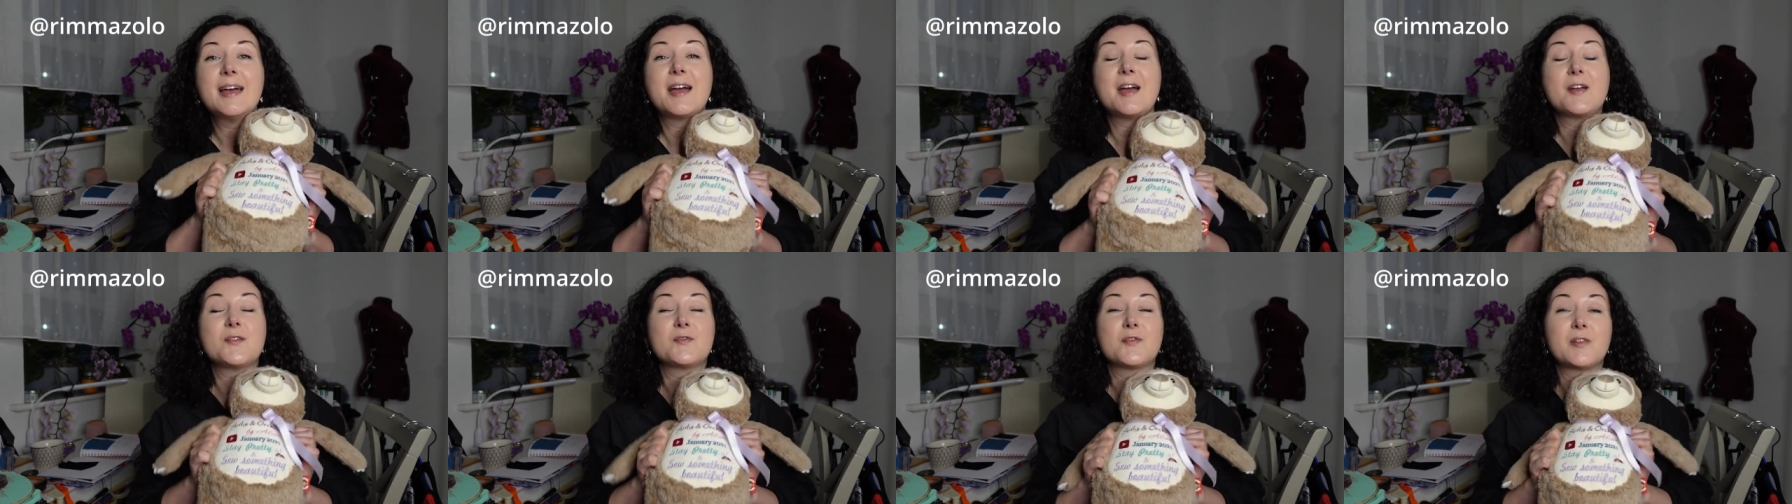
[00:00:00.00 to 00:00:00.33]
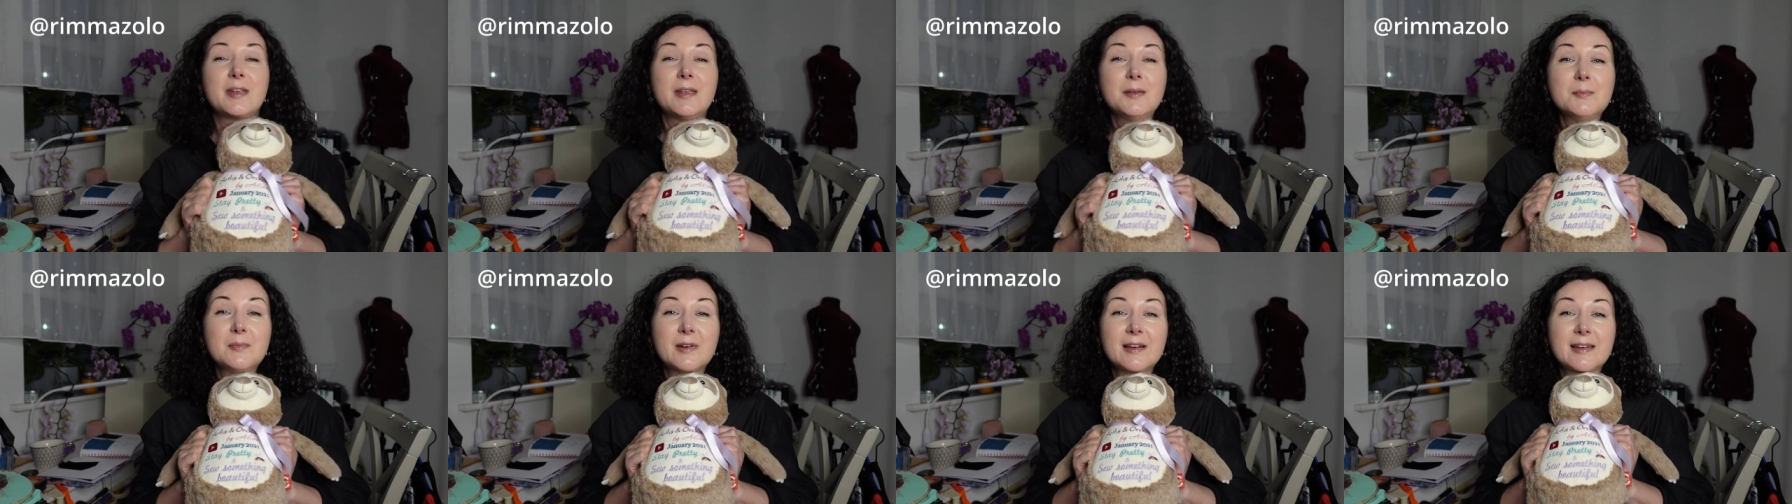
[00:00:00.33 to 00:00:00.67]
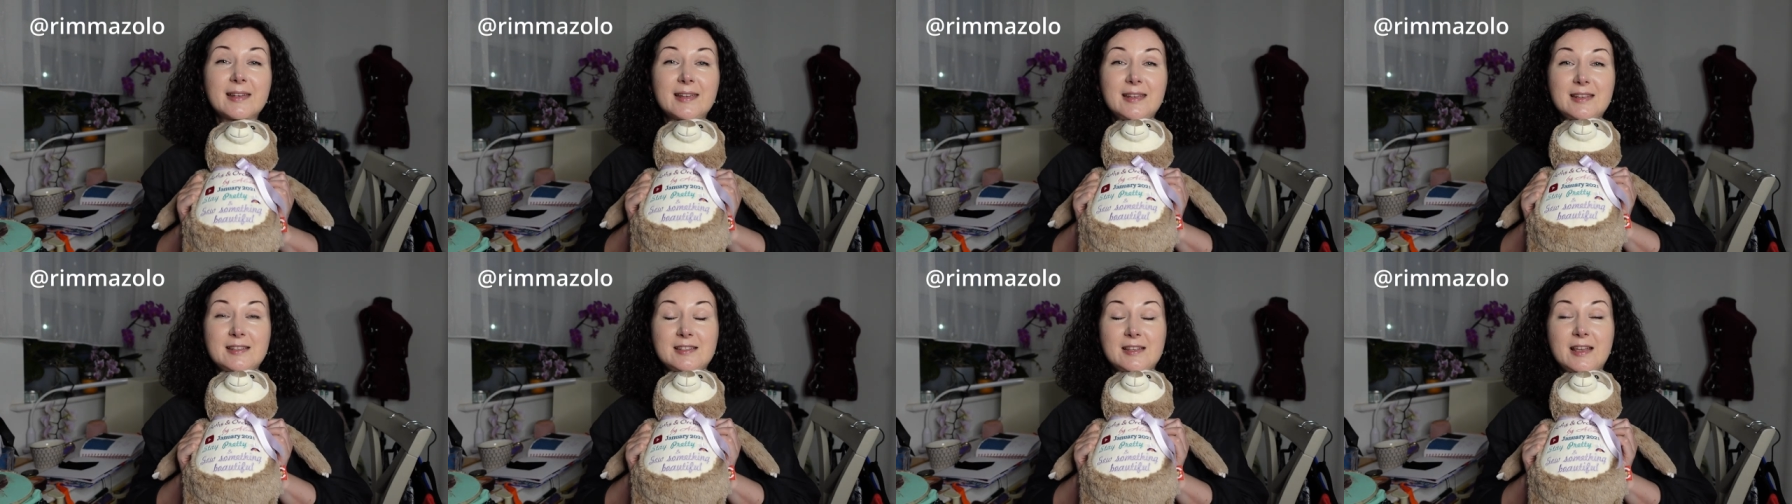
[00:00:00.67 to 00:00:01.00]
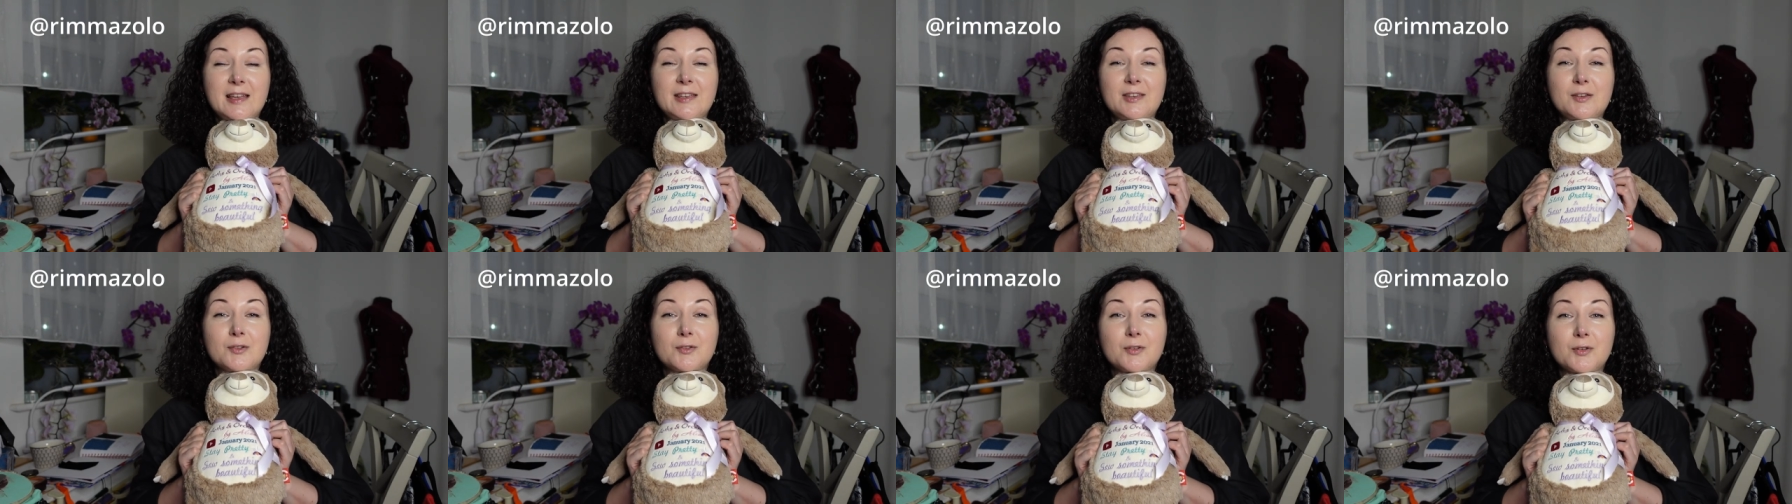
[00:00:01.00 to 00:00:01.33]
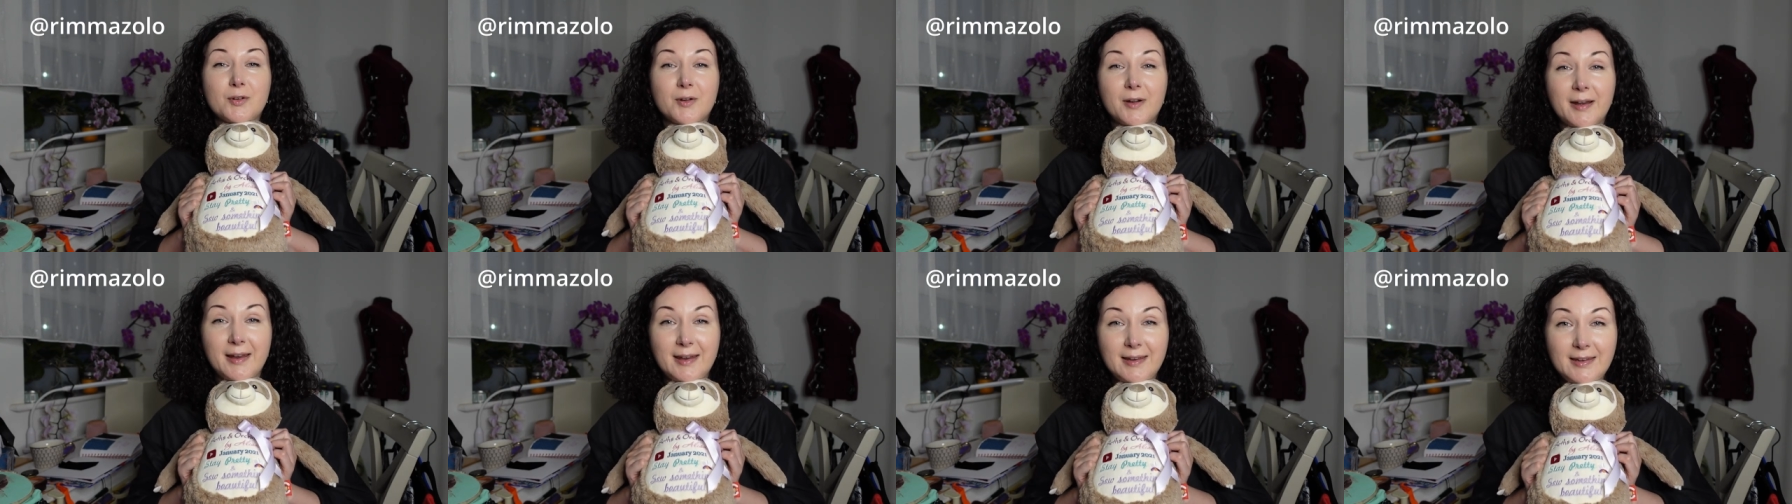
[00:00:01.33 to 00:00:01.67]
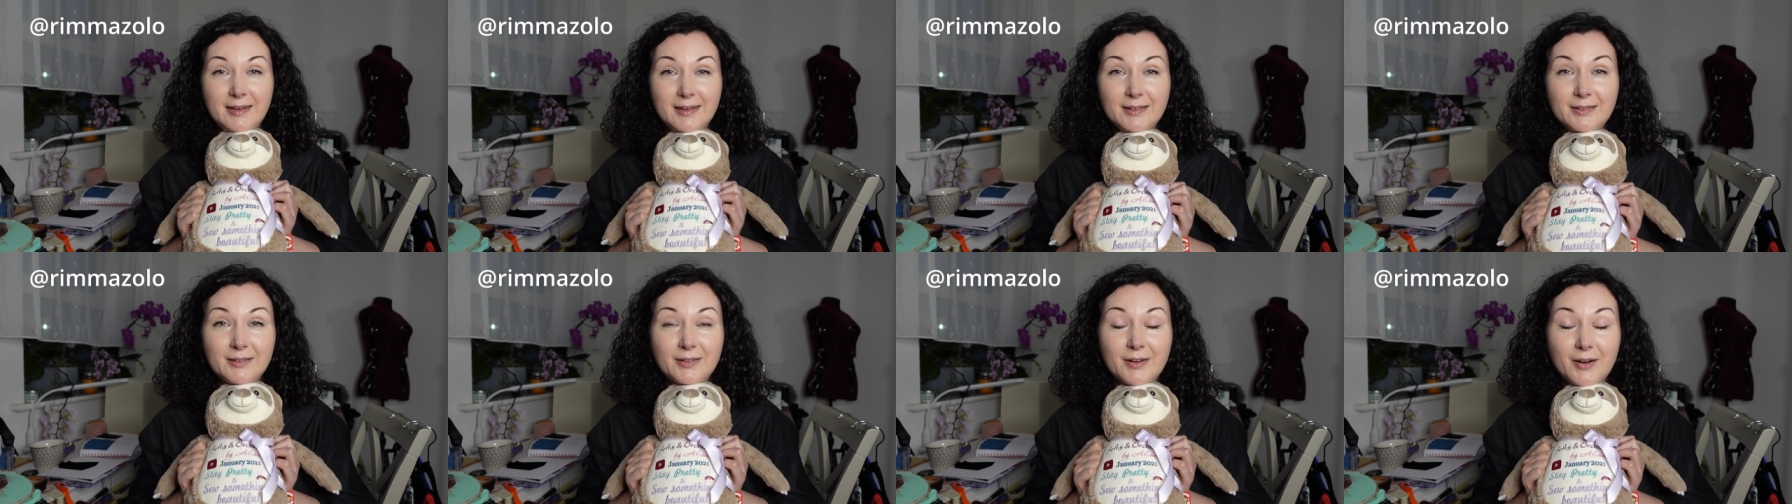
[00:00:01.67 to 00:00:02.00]
And Rima is a
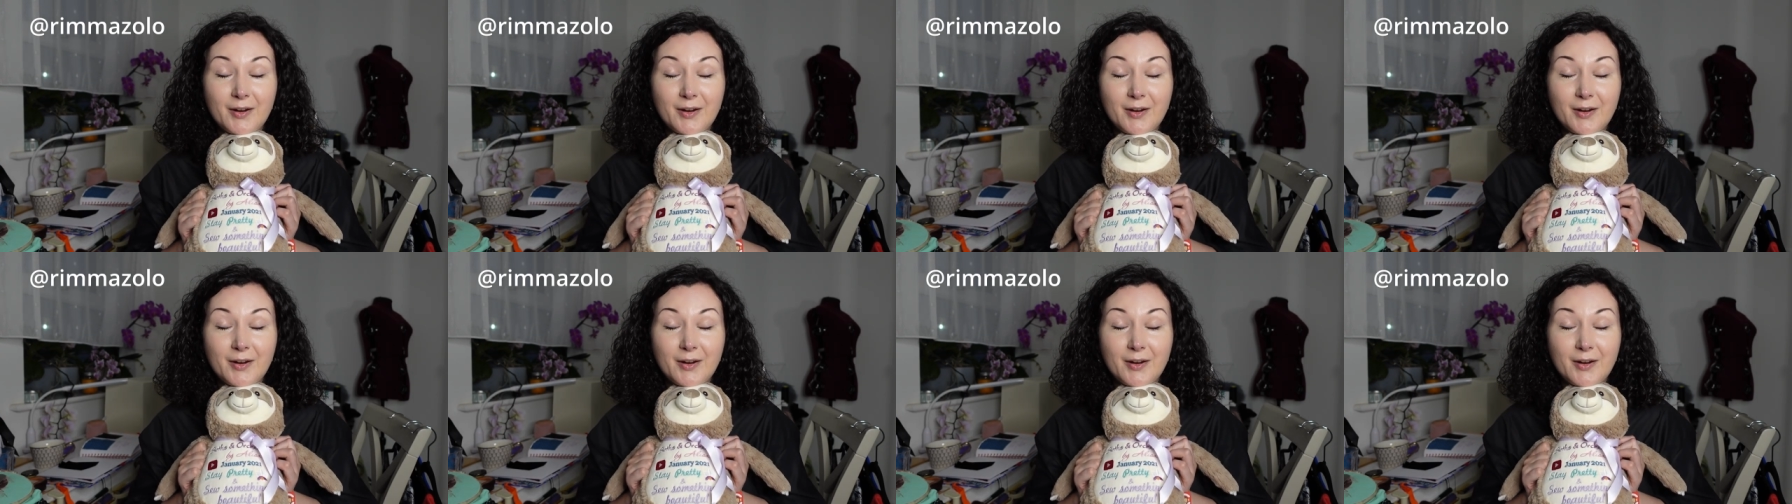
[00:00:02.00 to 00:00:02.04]
Ukrainian